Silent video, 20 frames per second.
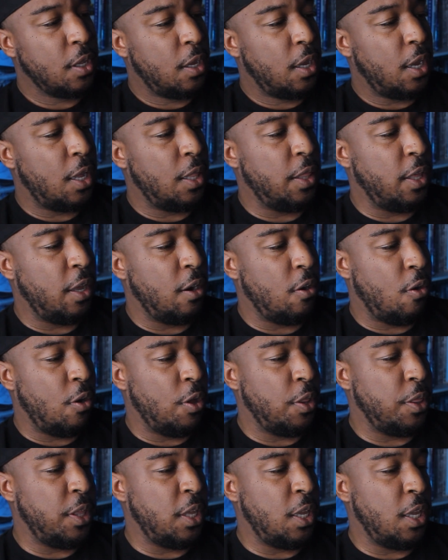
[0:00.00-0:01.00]
And then
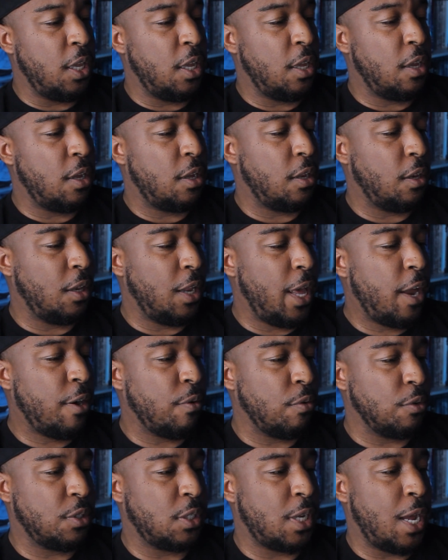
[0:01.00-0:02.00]
on the
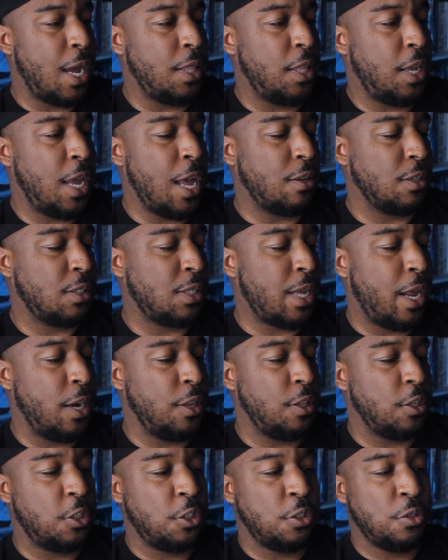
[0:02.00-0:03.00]
lateral side, the outside
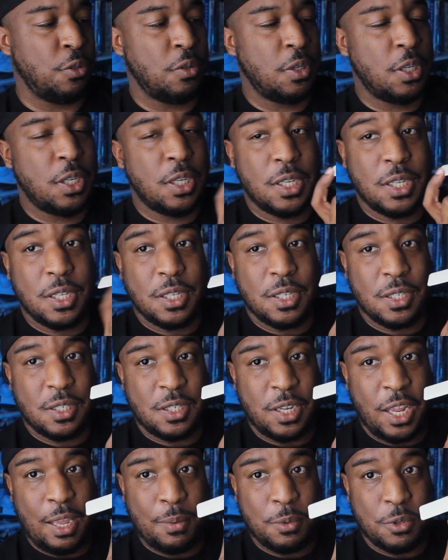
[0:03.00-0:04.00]
of the shoe,
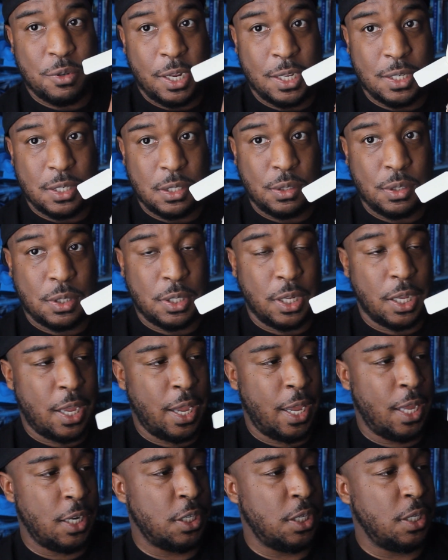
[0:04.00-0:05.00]
same translucent
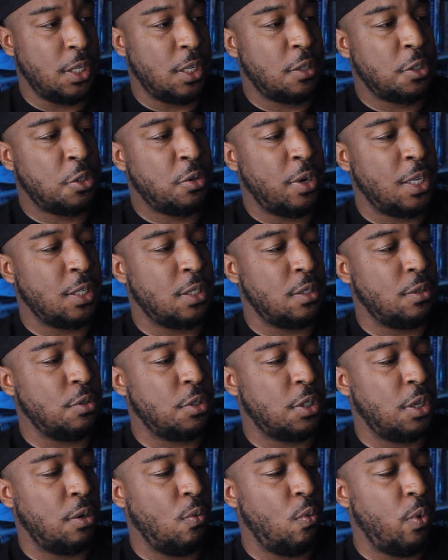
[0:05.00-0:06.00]
caging,
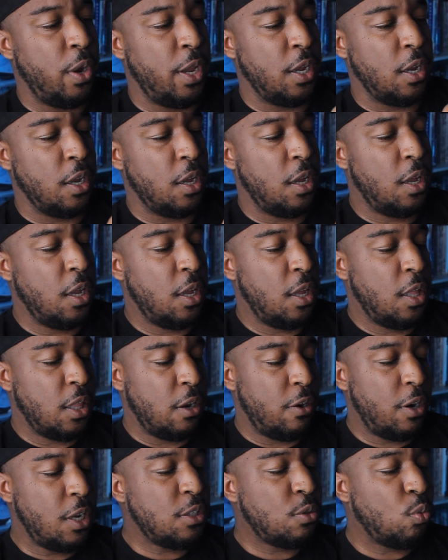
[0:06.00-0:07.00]
translucent wing.
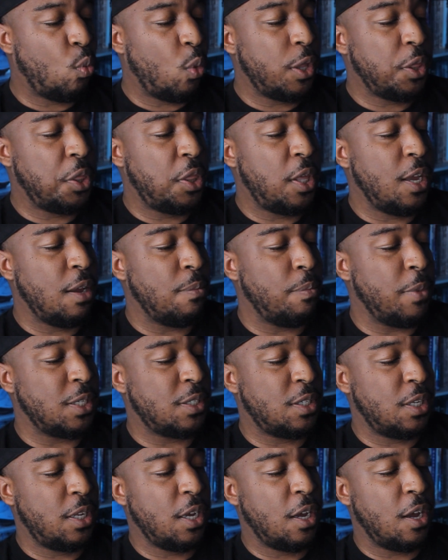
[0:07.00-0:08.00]
There is one thing
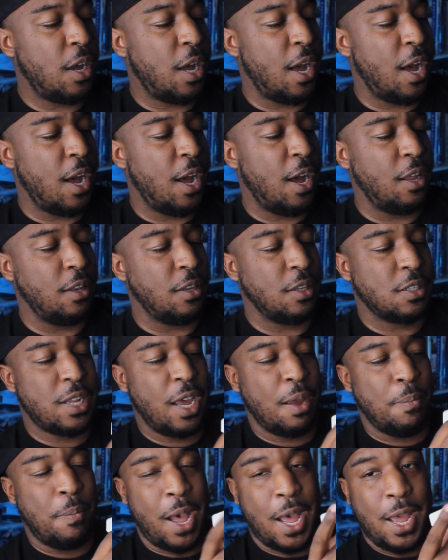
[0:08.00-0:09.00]
missing. It looks
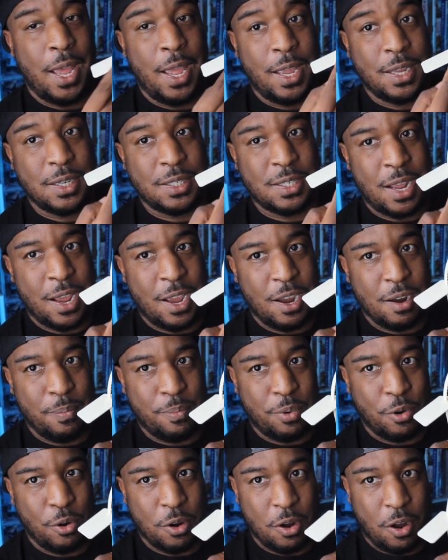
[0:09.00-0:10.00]
like my hang tag
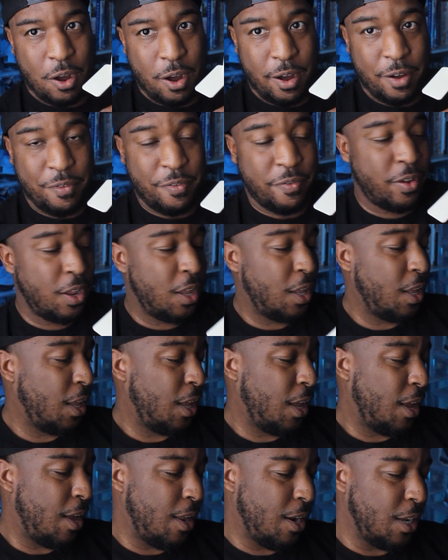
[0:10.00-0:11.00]
broke off.
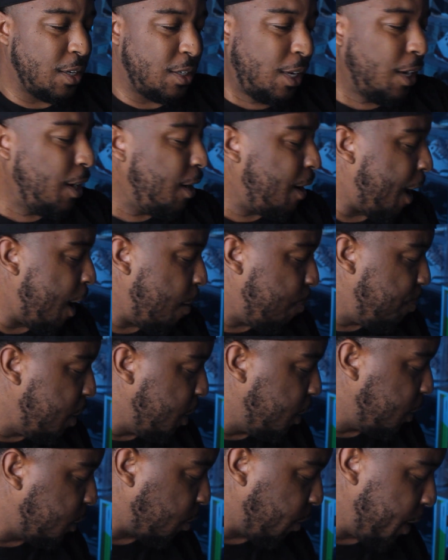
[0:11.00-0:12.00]
And it didn't happen
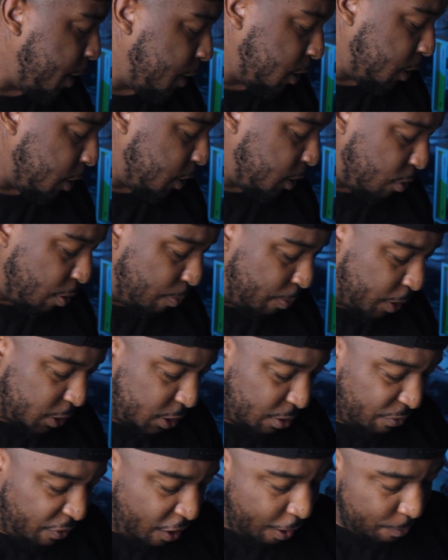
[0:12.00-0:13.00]
in transit, so it must
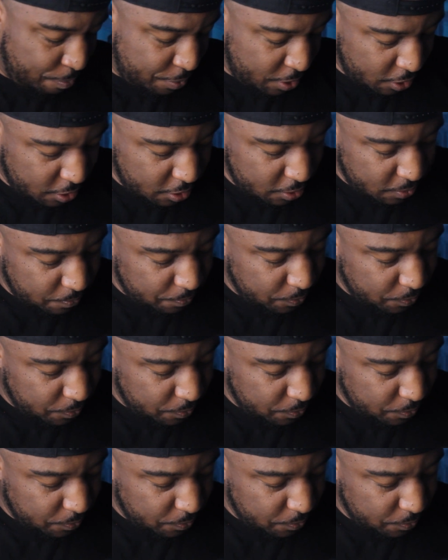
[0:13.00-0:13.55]
have happened